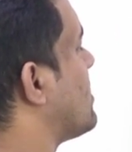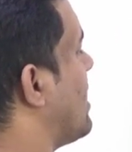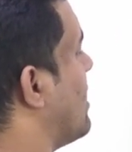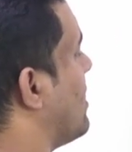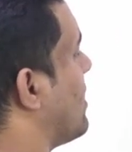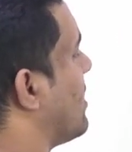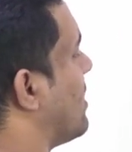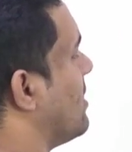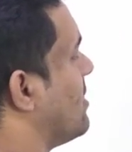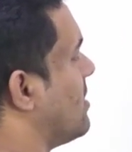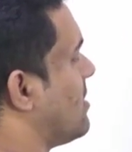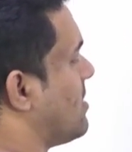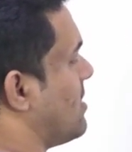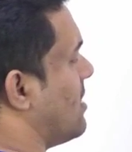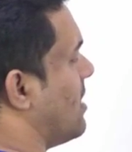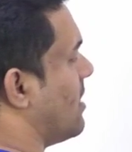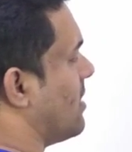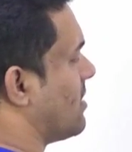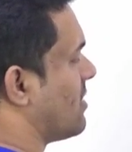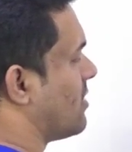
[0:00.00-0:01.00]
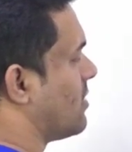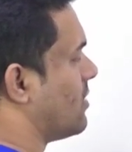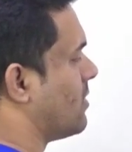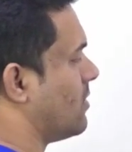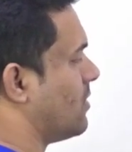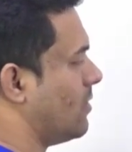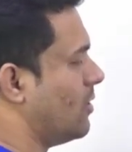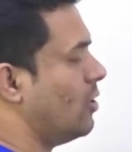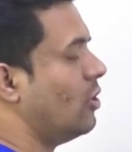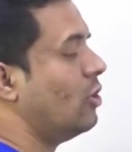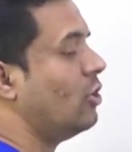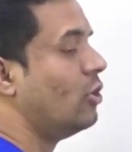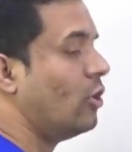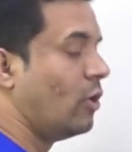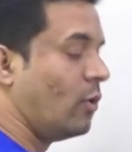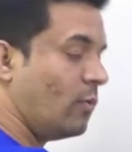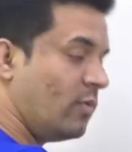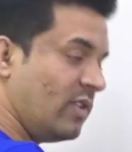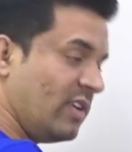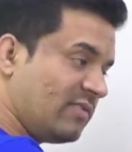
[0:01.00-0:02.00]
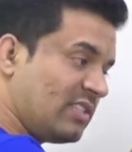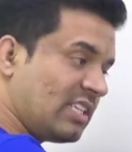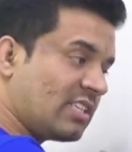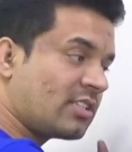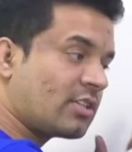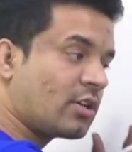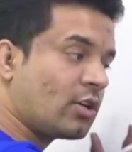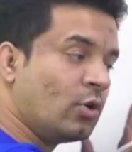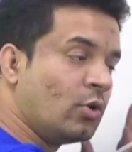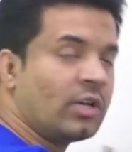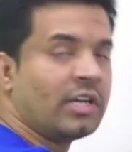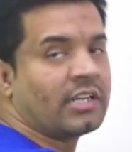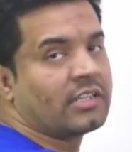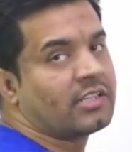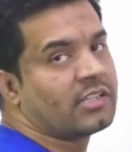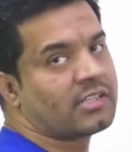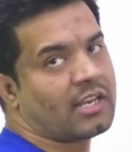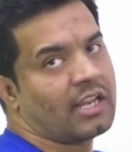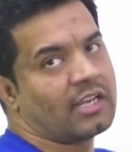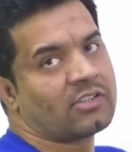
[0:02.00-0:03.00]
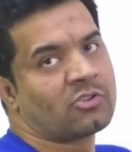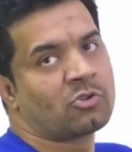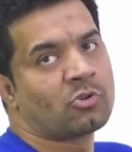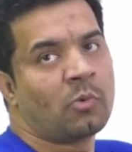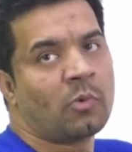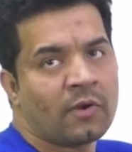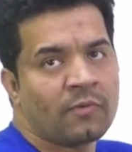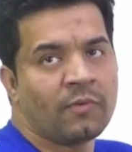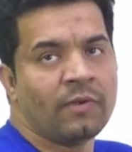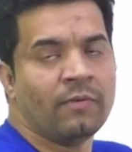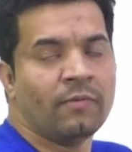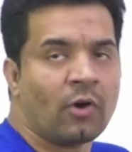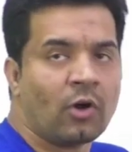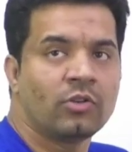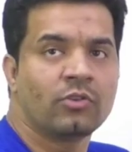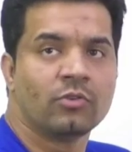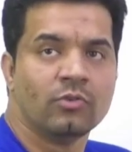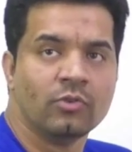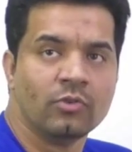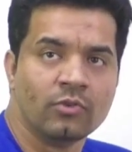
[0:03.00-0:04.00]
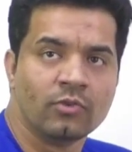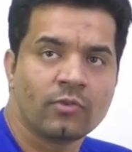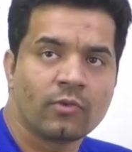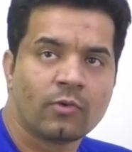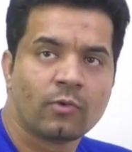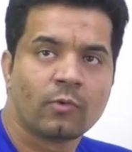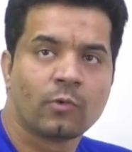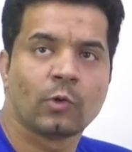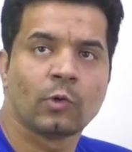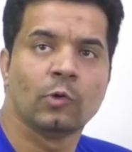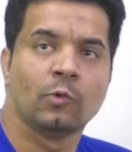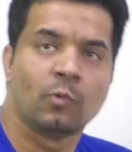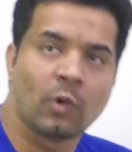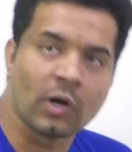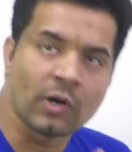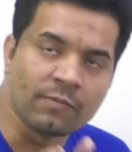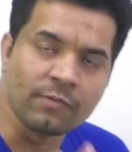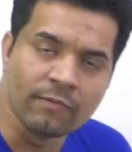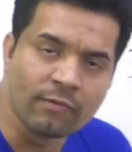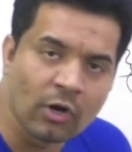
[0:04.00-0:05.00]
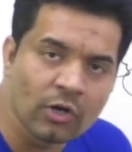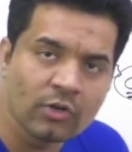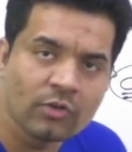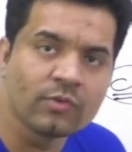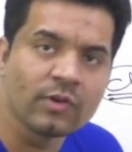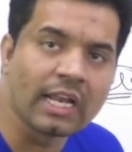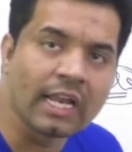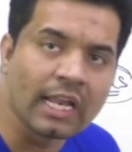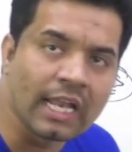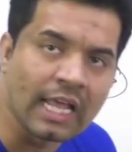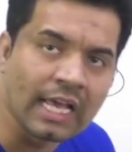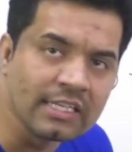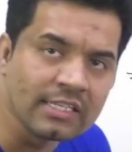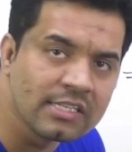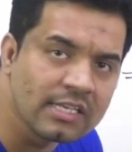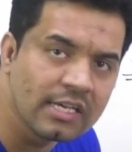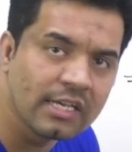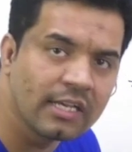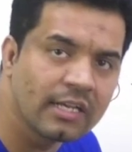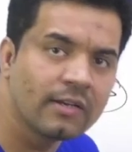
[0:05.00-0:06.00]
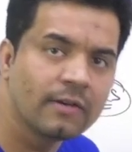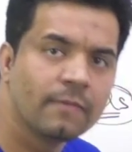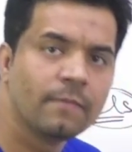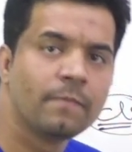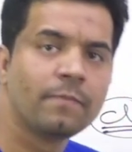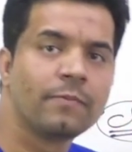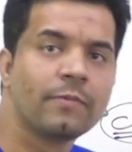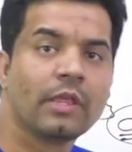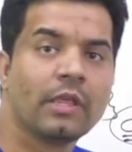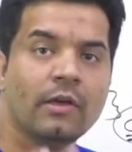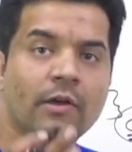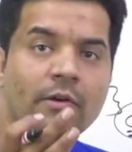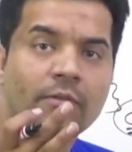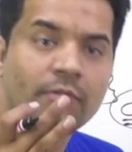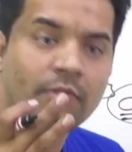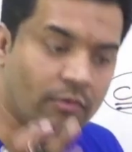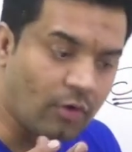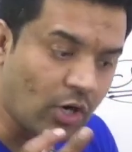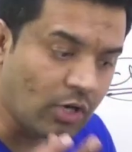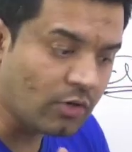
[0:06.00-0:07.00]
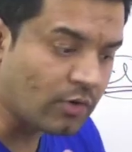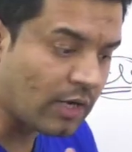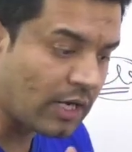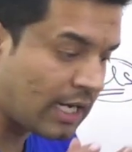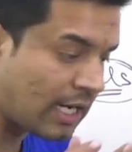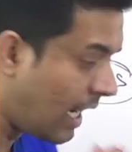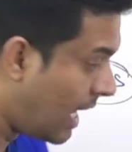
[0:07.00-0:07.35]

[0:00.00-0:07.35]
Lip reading: inside again the CLS. We have just loaded this class. So what we want to know, what we want to analyze here, we want to